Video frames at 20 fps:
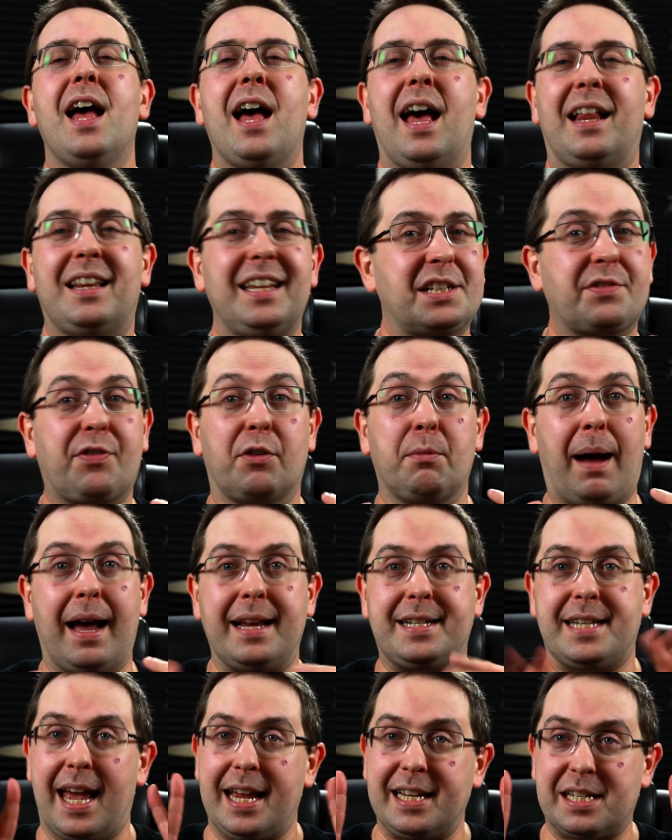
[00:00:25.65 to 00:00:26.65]
At least for
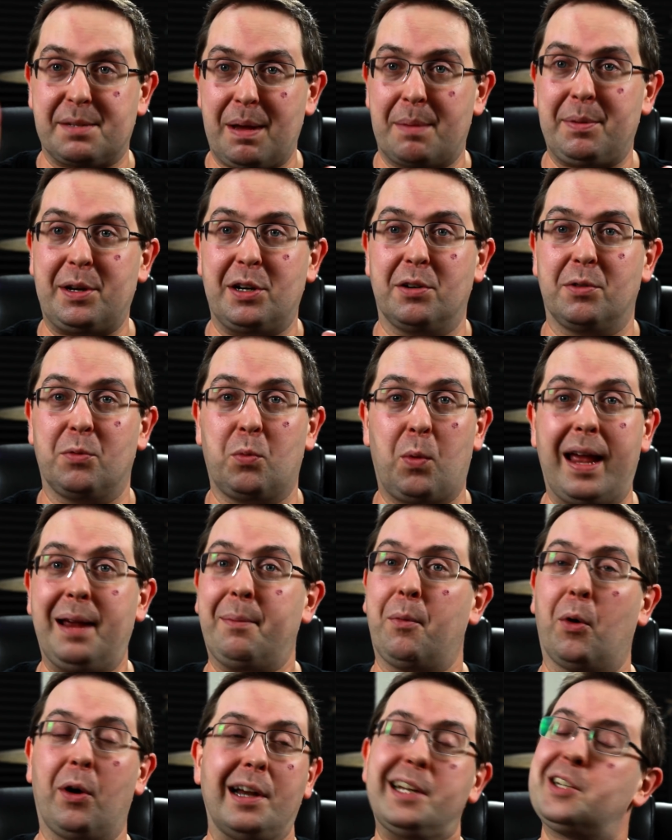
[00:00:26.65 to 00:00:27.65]
my taste. Maybe you're way
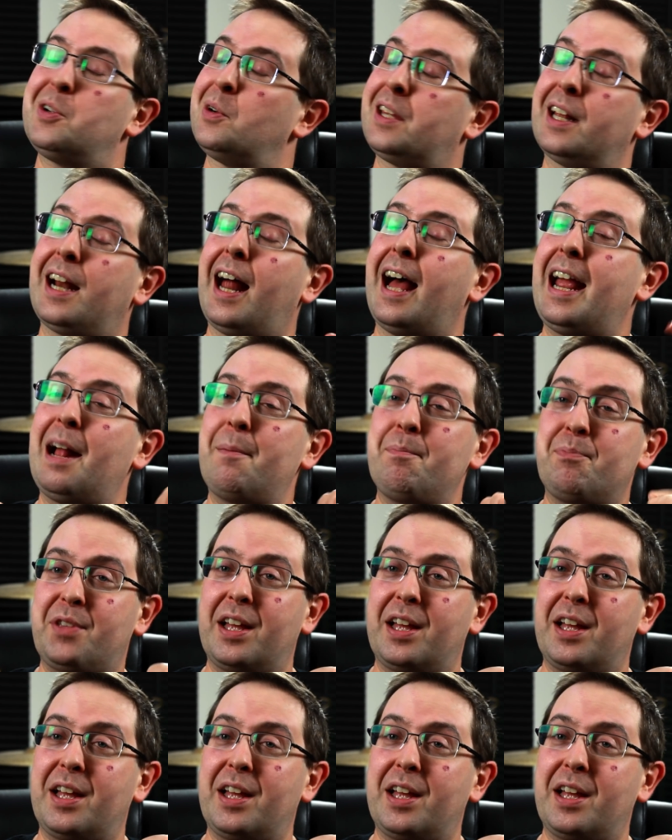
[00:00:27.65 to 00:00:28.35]
more into it than I am.